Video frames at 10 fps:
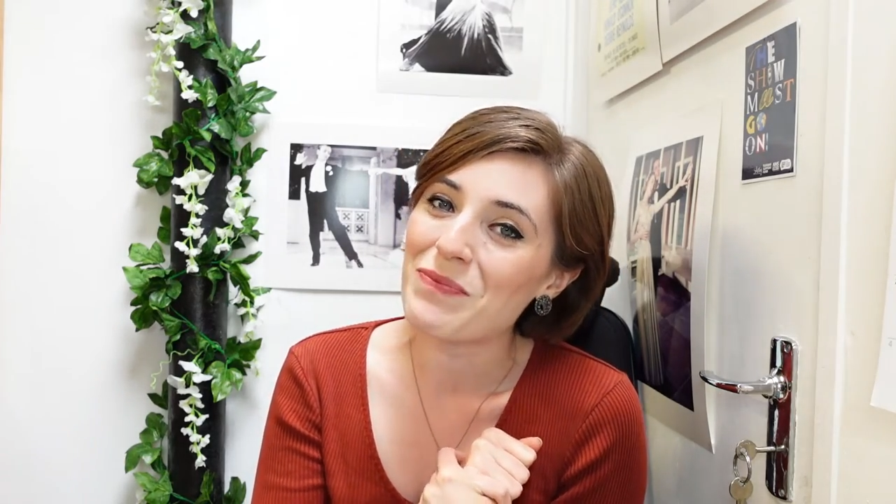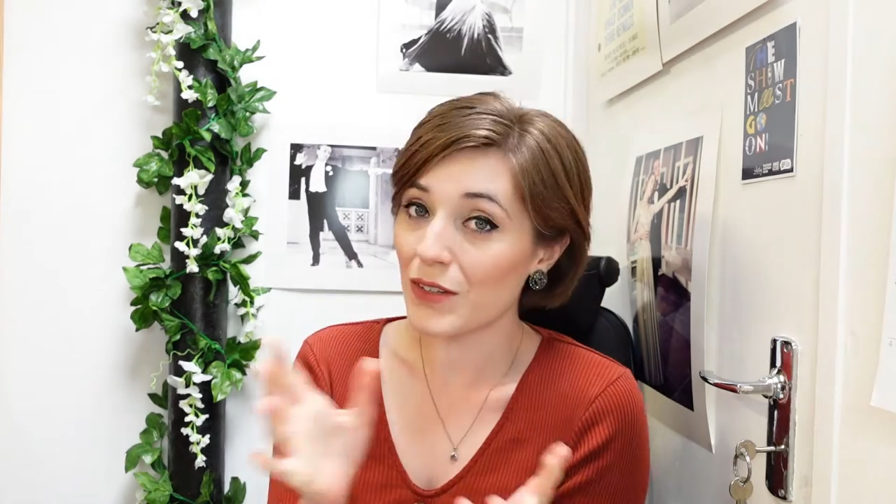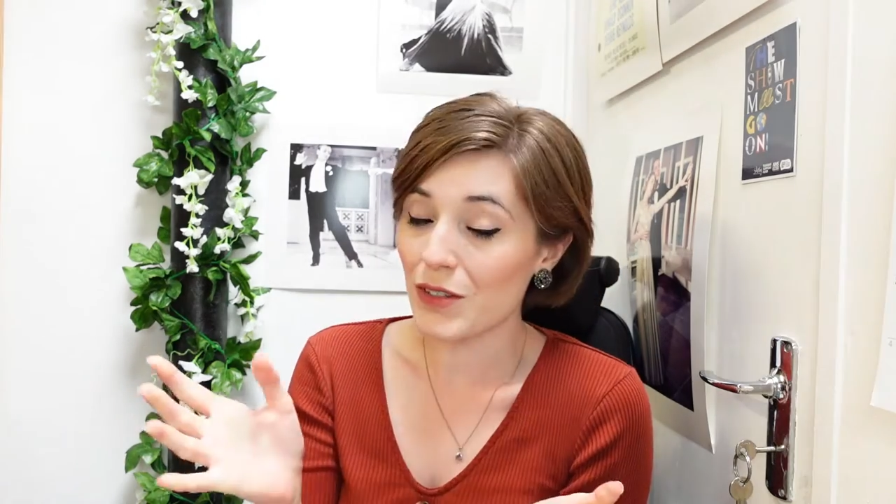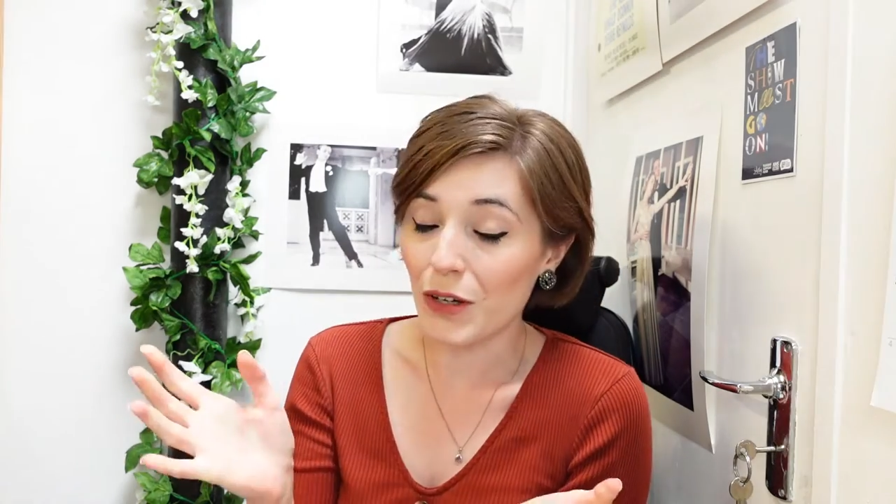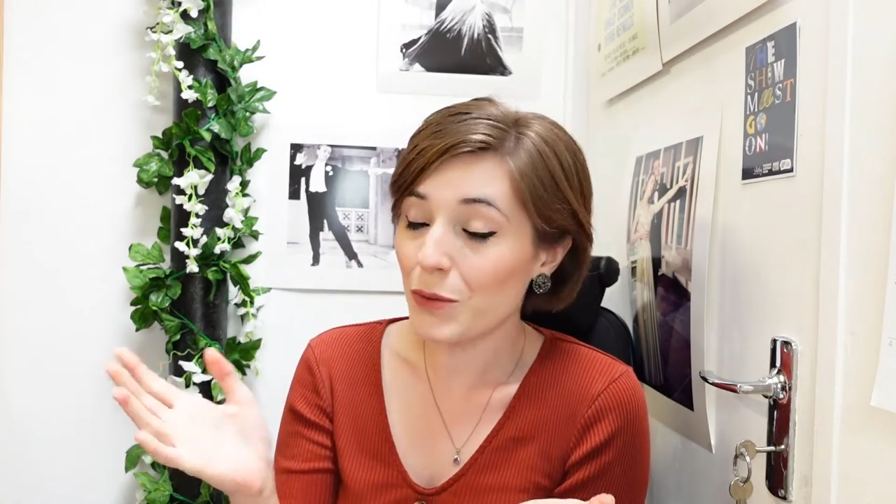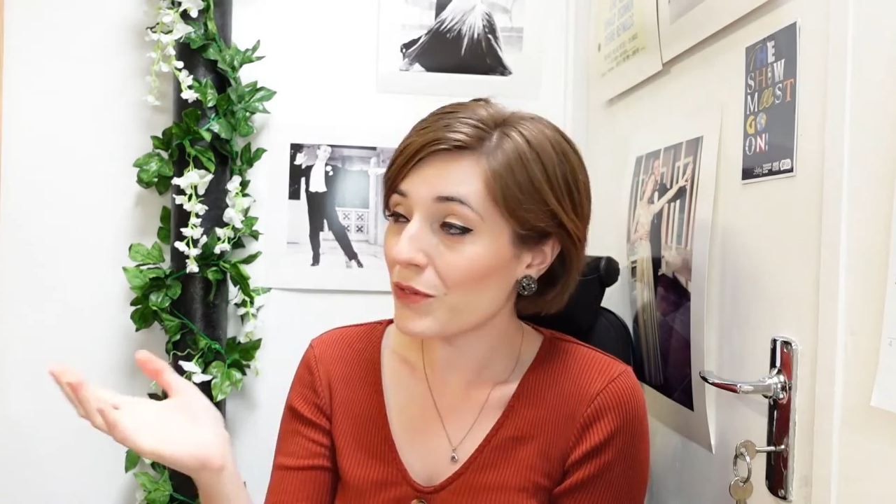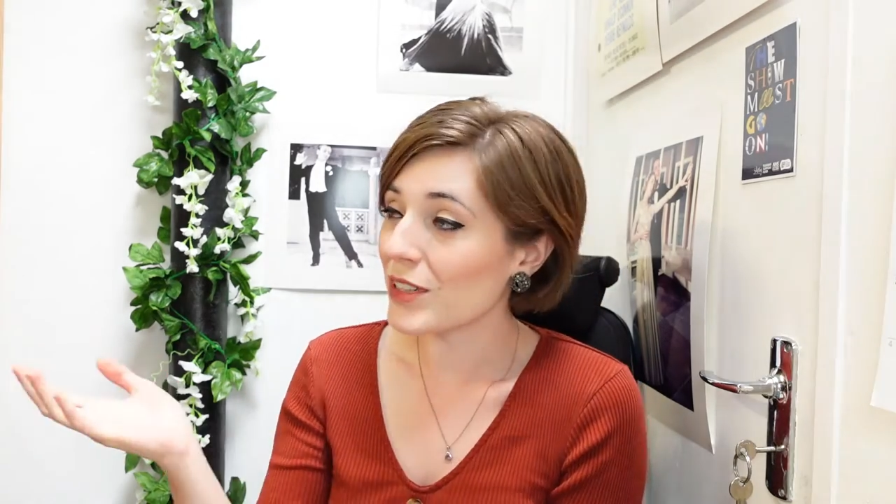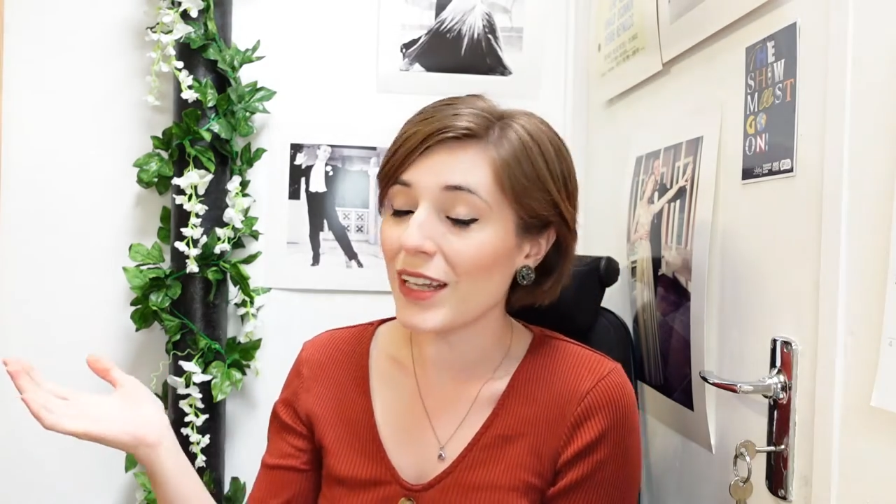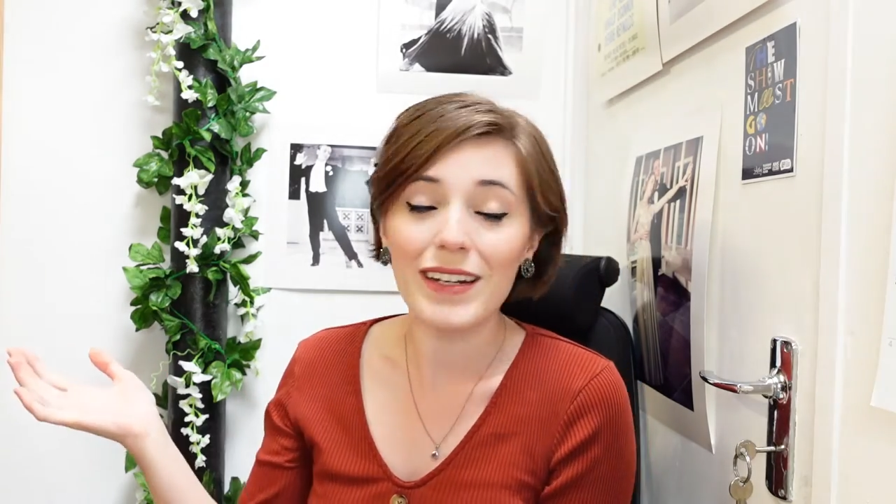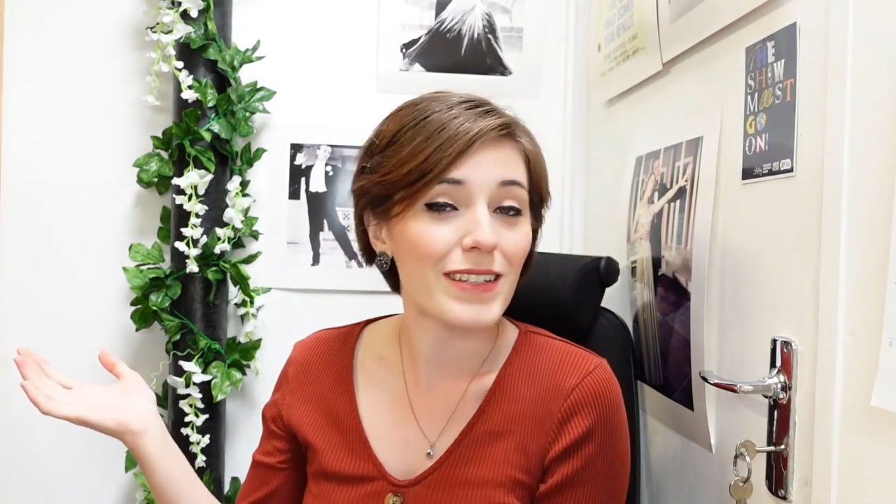So if
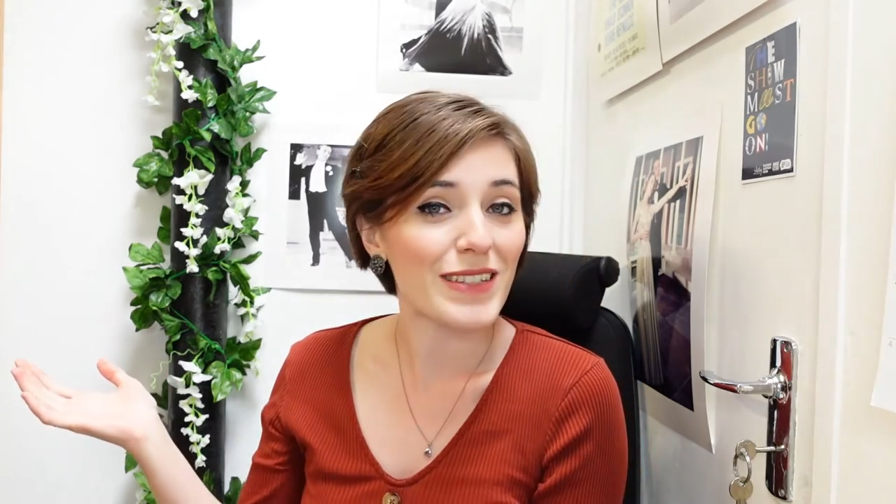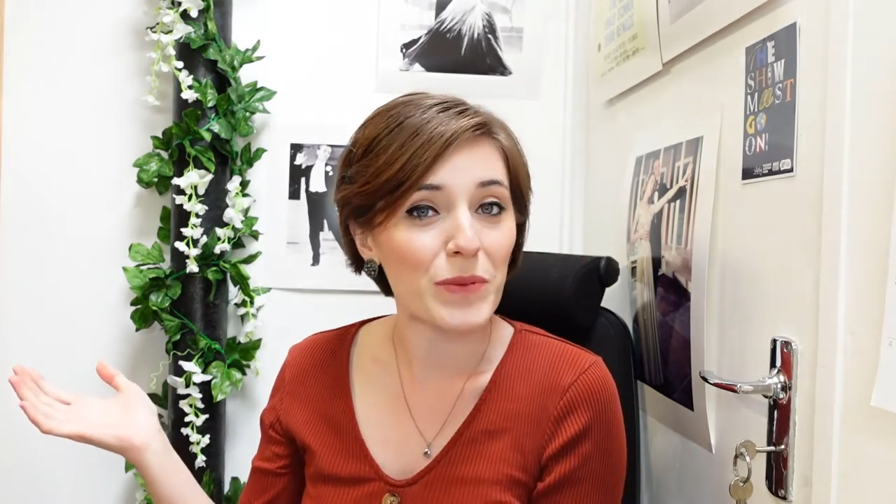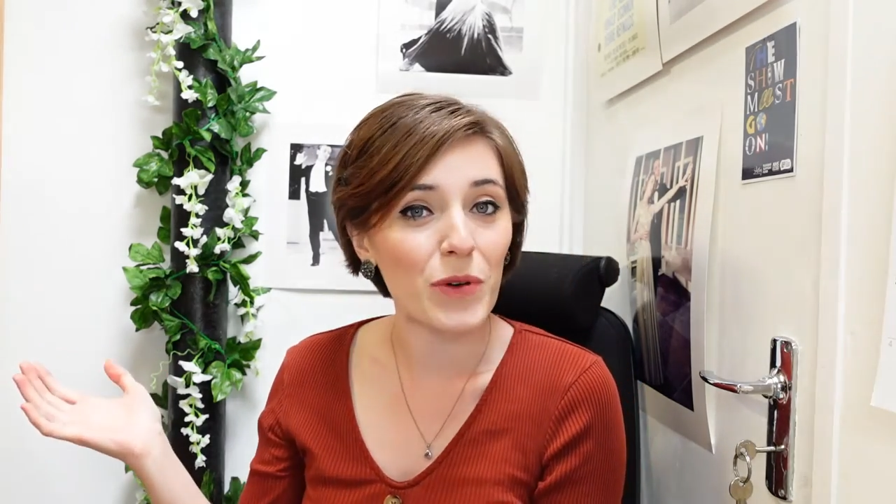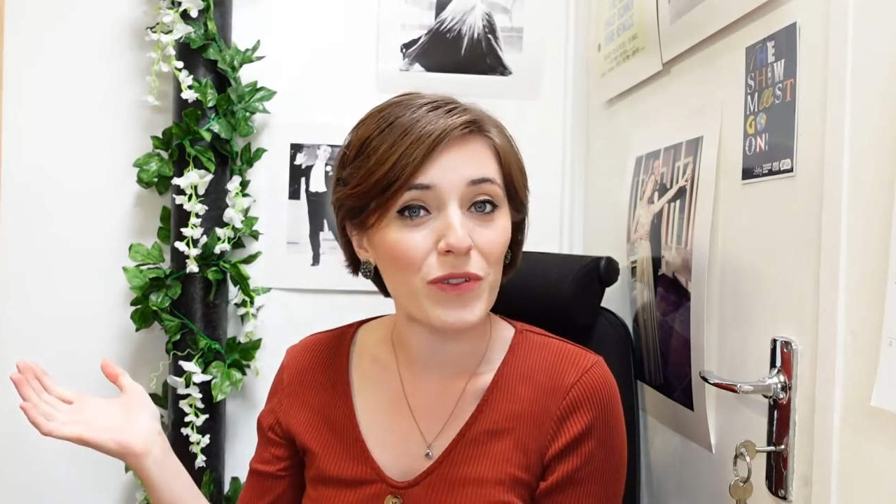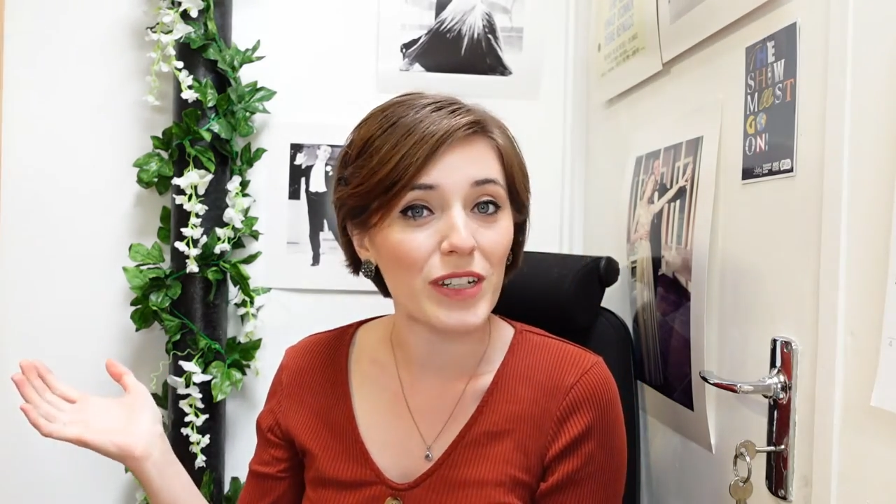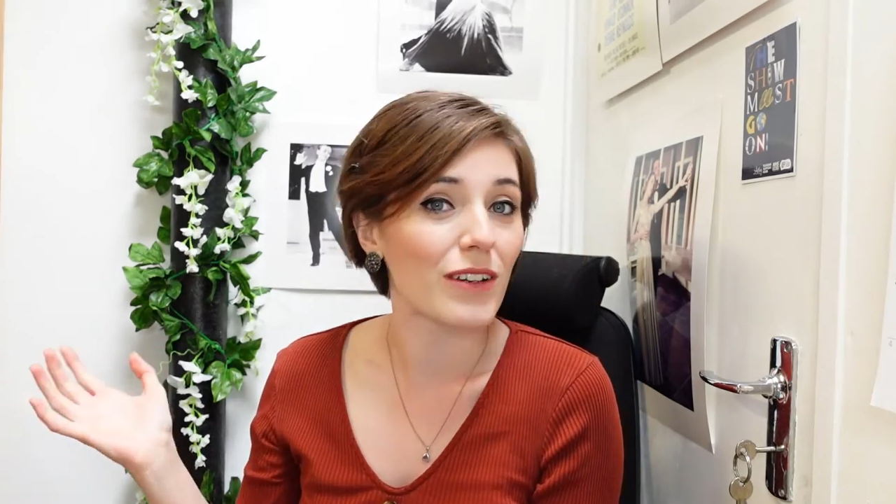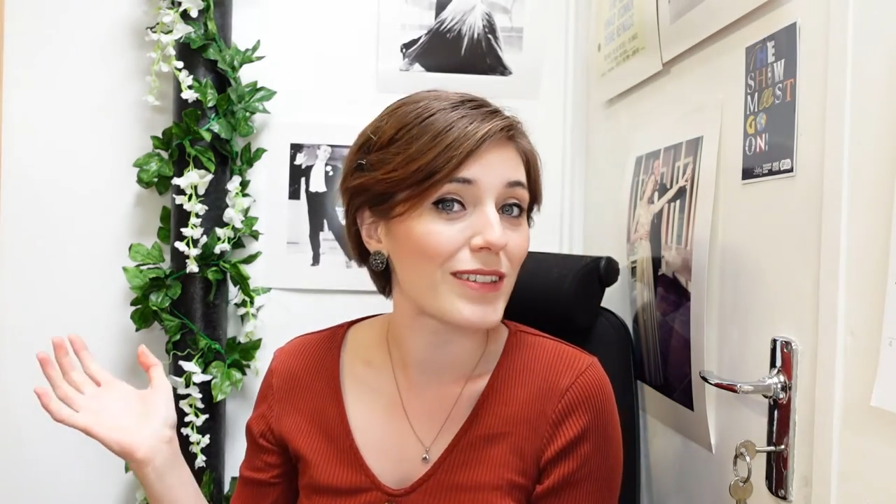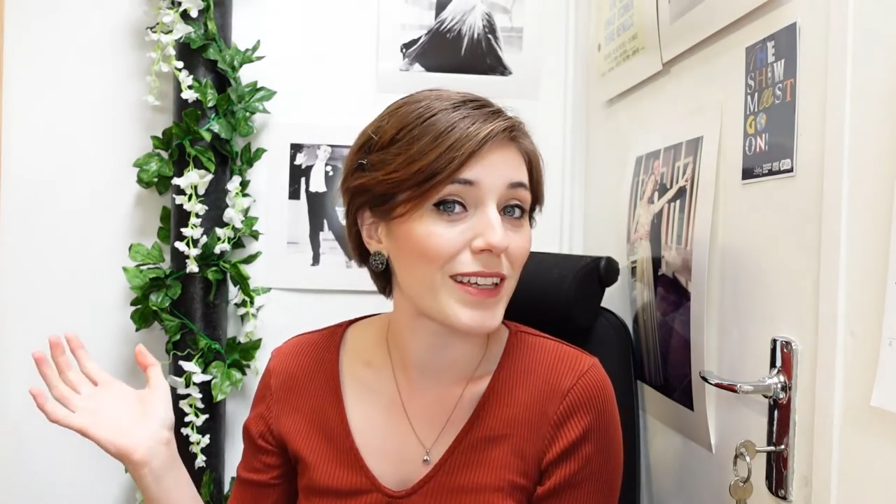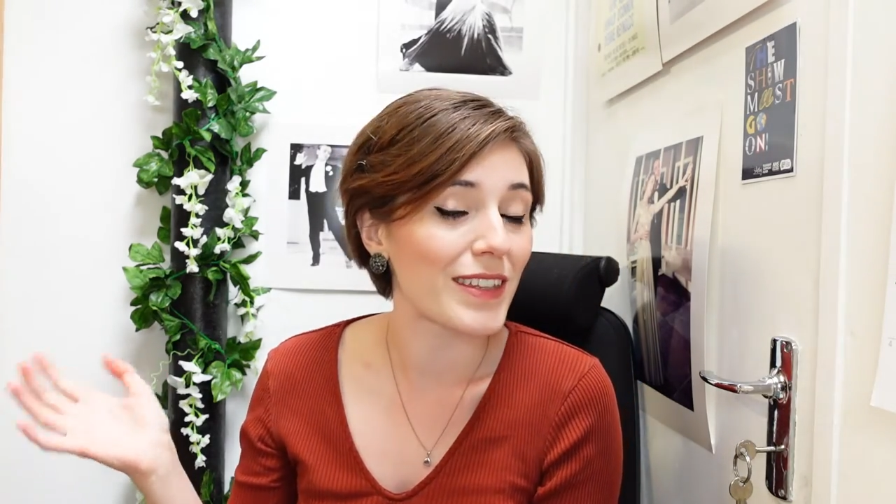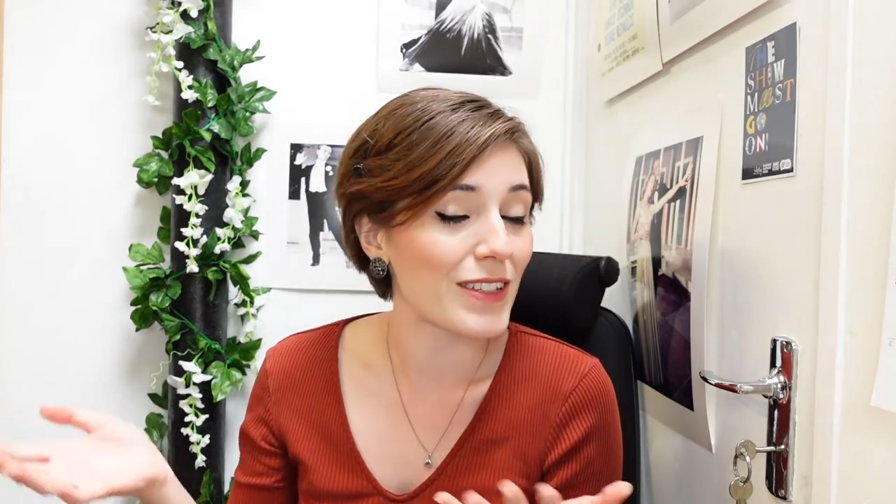you'd like to see more
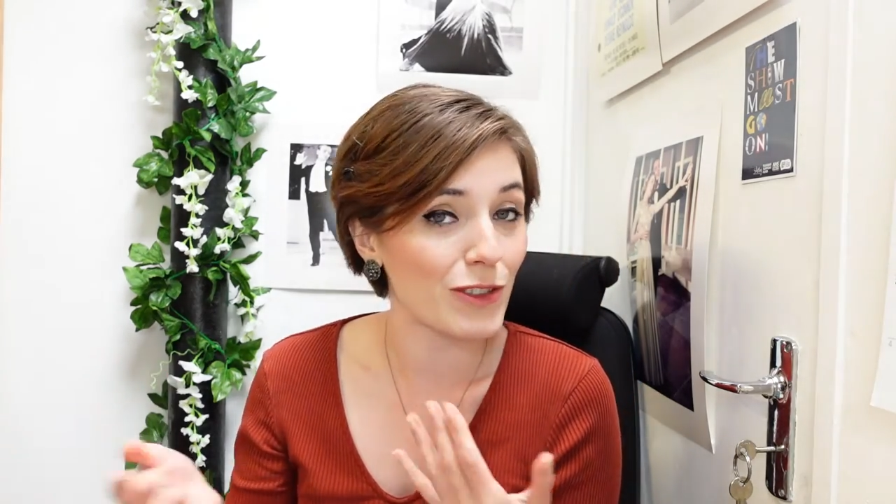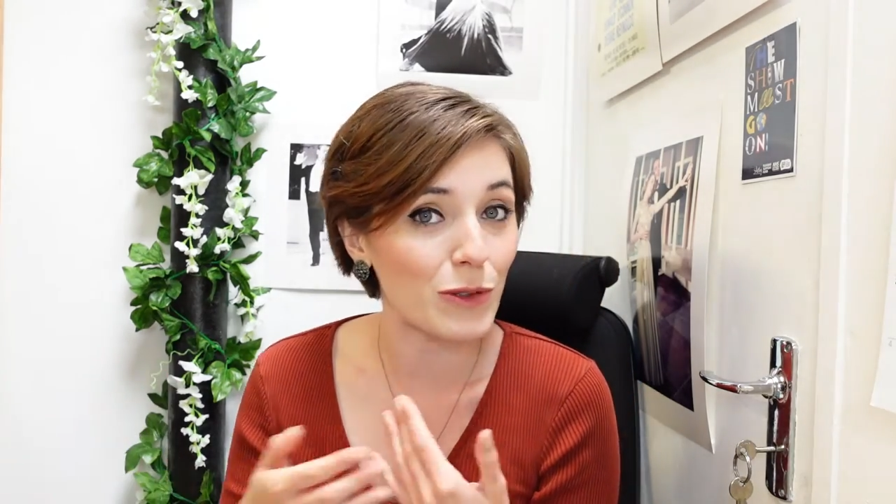videos like this,